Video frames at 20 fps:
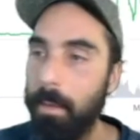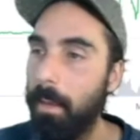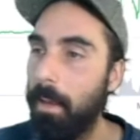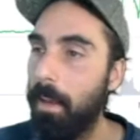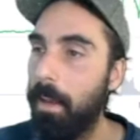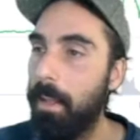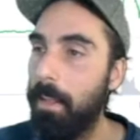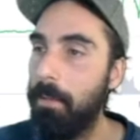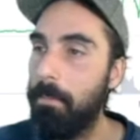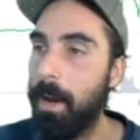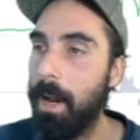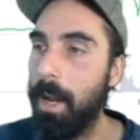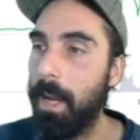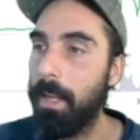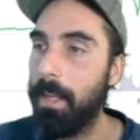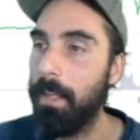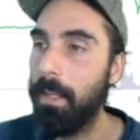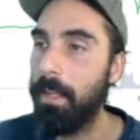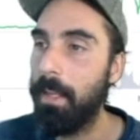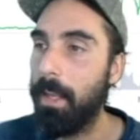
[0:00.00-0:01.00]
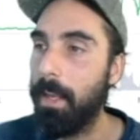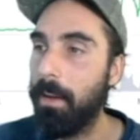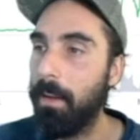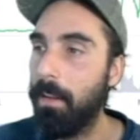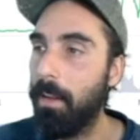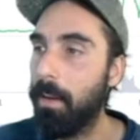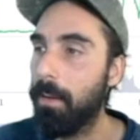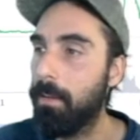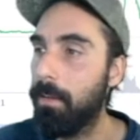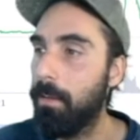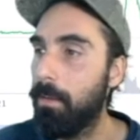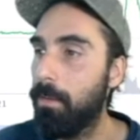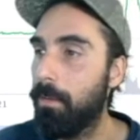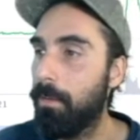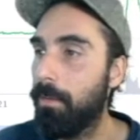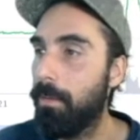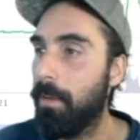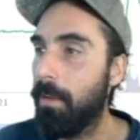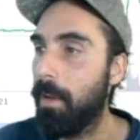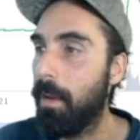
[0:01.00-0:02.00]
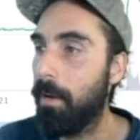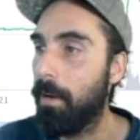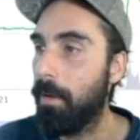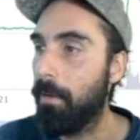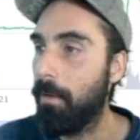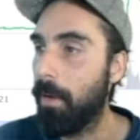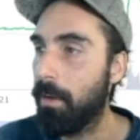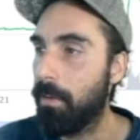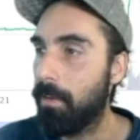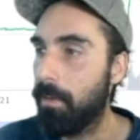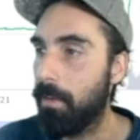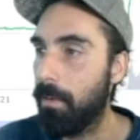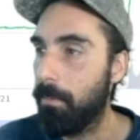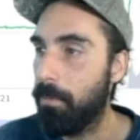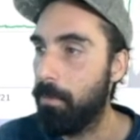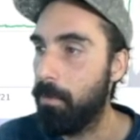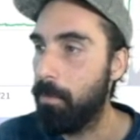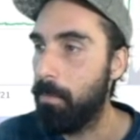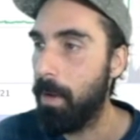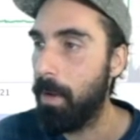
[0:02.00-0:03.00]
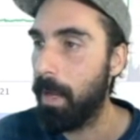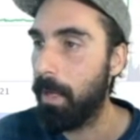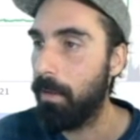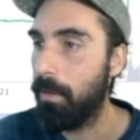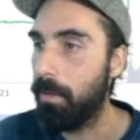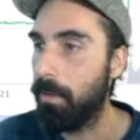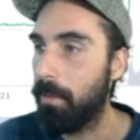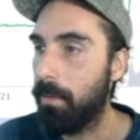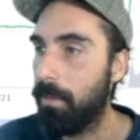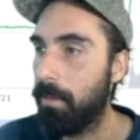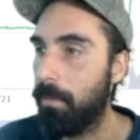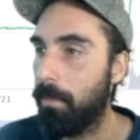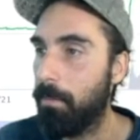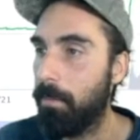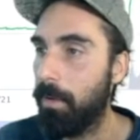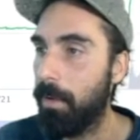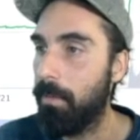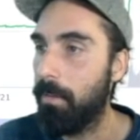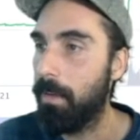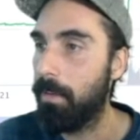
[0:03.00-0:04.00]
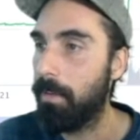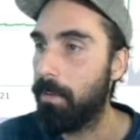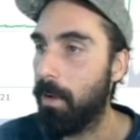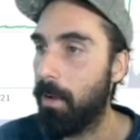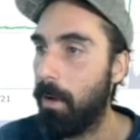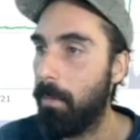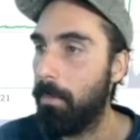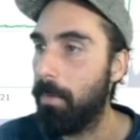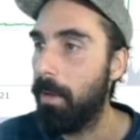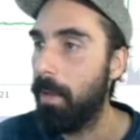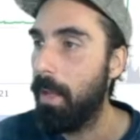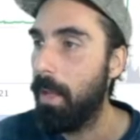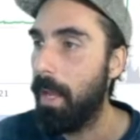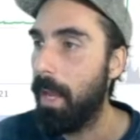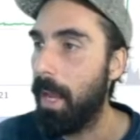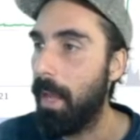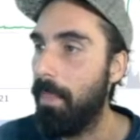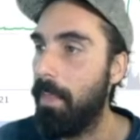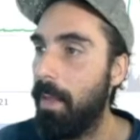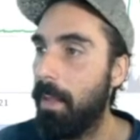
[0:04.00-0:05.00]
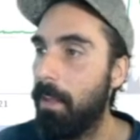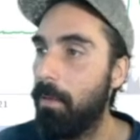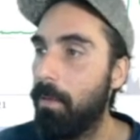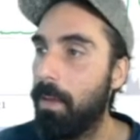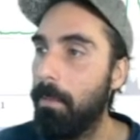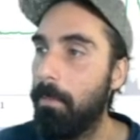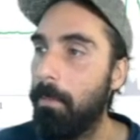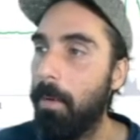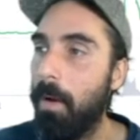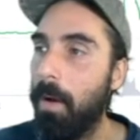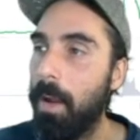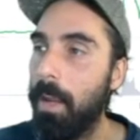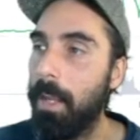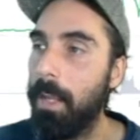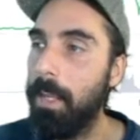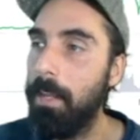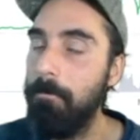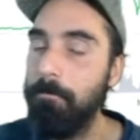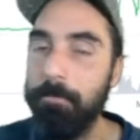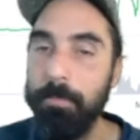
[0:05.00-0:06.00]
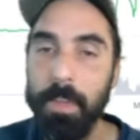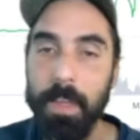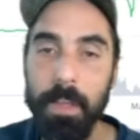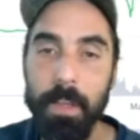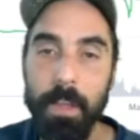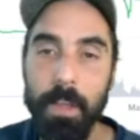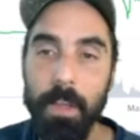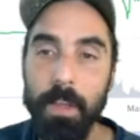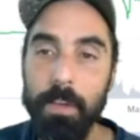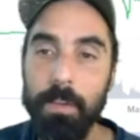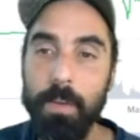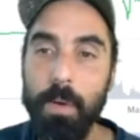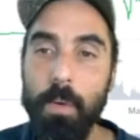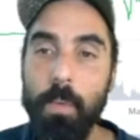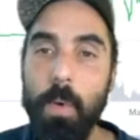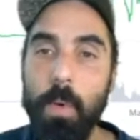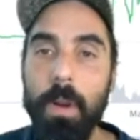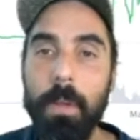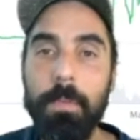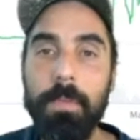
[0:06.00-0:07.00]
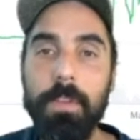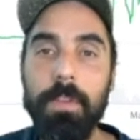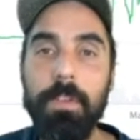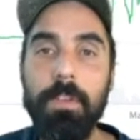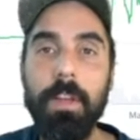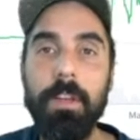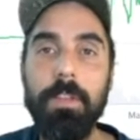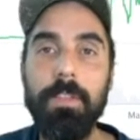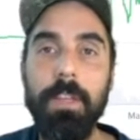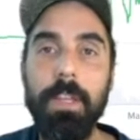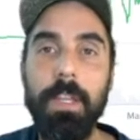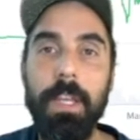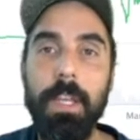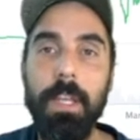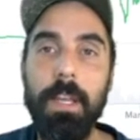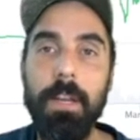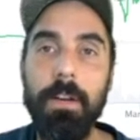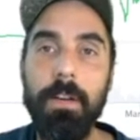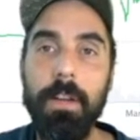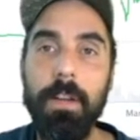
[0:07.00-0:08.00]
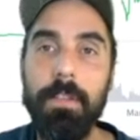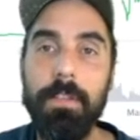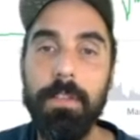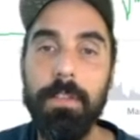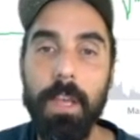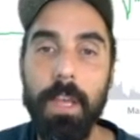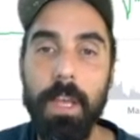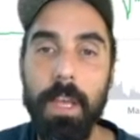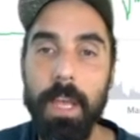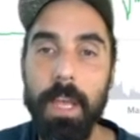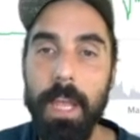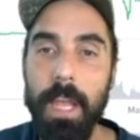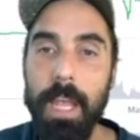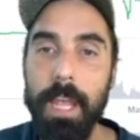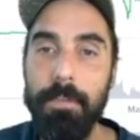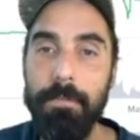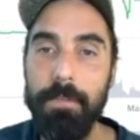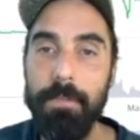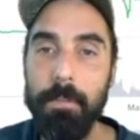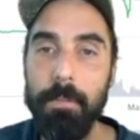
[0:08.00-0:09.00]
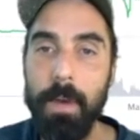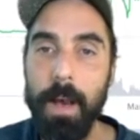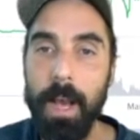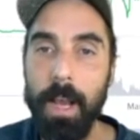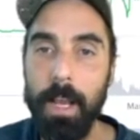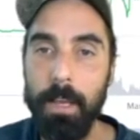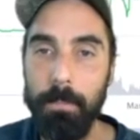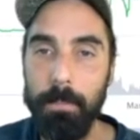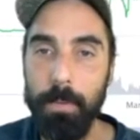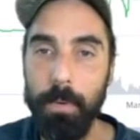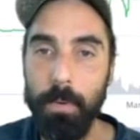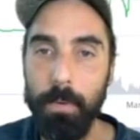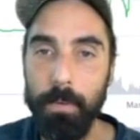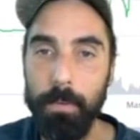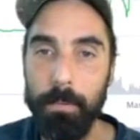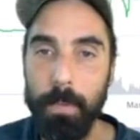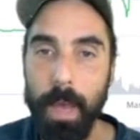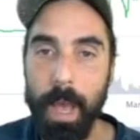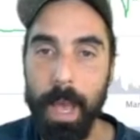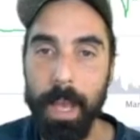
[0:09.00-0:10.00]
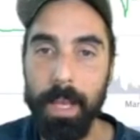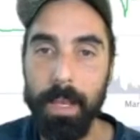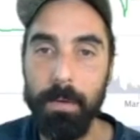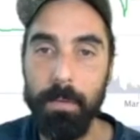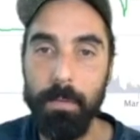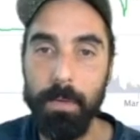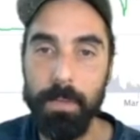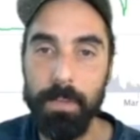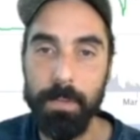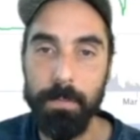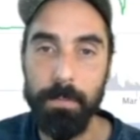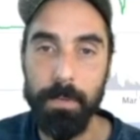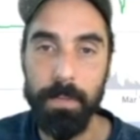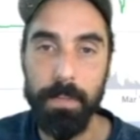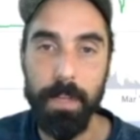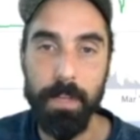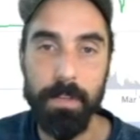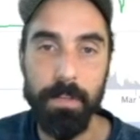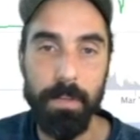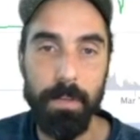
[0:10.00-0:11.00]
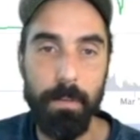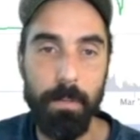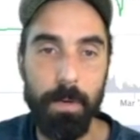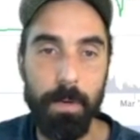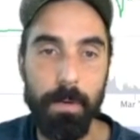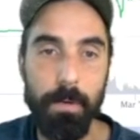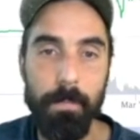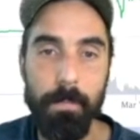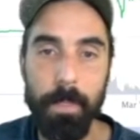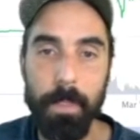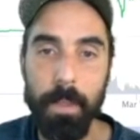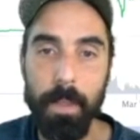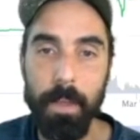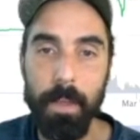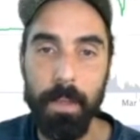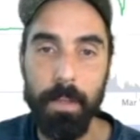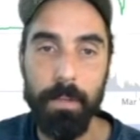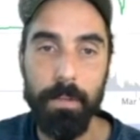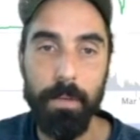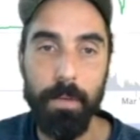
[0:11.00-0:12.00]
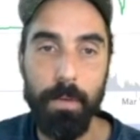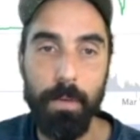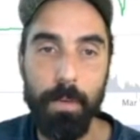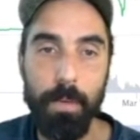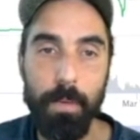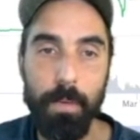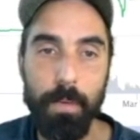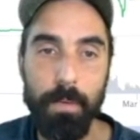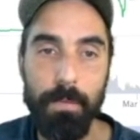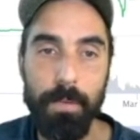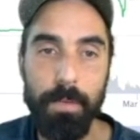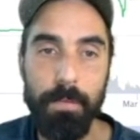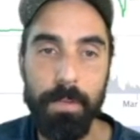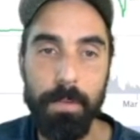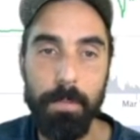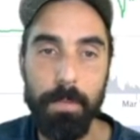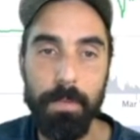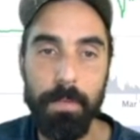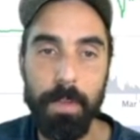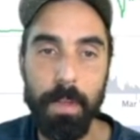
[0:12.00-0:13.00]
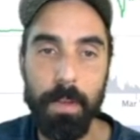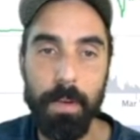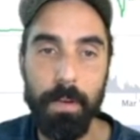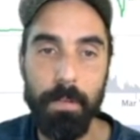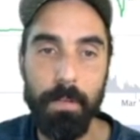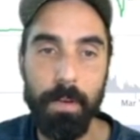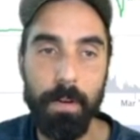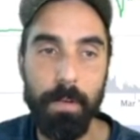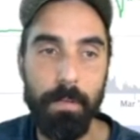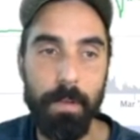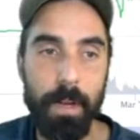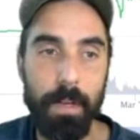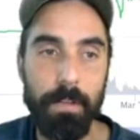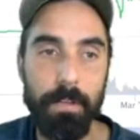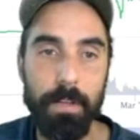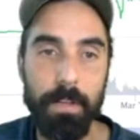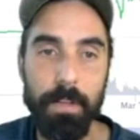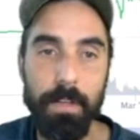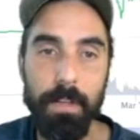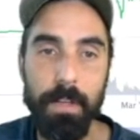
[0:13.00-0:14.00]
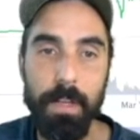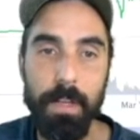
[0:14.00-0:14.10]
in the market. And I like to look for a correction to pull back usually to the previous top and then look at buying in. So what I'm suggesting here is if the market pulls back, which it potentially will, to 50% of a correction